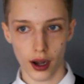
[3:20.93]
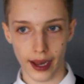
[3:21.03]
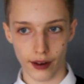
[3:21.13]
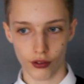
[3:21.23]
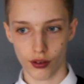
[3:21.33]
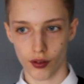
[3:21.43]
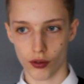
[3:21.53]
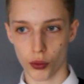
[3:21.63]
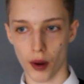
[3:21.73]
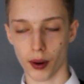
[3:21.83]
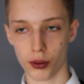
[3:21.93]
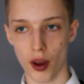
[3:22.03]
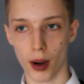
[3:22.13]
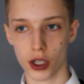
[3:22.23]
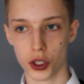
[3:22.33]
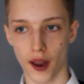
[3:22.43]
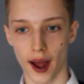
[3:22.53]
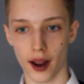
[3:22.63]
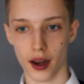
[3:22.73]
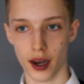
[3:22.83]
It's swelled up so much
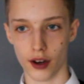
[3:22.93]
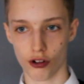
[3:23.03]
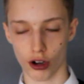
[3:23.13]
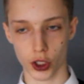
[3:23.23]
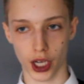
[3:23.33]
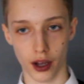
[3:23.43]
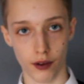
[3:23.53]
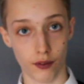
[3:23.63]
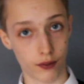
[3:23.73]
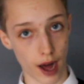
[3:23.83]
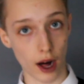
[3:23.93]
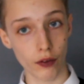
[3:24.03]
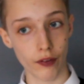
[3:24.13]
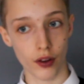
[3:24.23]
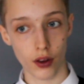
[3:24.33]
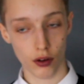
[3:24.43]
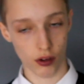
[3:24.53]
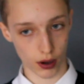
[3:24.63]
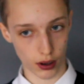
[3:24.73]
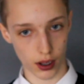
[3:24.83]
that it's crushing a valve,
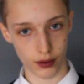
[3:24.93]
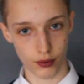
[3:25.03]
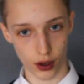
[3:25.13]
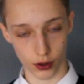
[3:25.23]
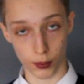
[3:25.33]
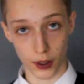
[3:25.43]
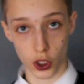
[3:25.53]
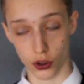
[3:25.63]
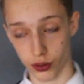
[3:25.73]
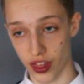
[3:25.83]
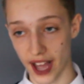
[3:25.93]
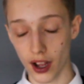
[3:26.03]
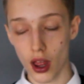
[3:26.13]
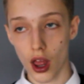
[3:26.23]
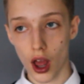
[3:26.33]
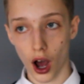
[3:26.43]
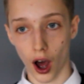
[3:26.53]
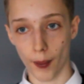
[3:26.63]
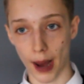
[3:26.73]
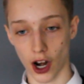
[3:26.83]
well, a, a special thing,
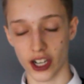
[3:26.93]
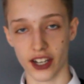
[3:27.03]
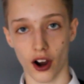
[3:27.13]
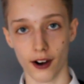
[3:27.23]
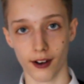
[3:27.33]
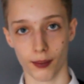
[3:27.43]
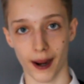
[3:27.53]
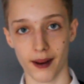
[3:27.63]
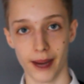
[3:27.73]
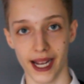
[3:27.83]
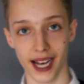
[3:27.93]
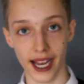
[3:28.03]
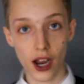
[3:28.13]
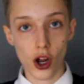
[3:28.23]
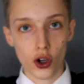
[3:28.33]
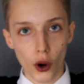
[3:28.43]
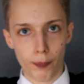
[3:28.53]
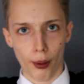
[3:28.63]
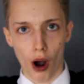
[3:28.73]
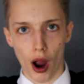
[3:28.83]
um, and I need a heart transplant immediately.
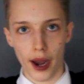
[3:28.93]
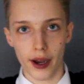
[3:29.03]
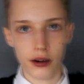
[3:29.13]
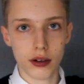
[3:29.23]
Goodbye.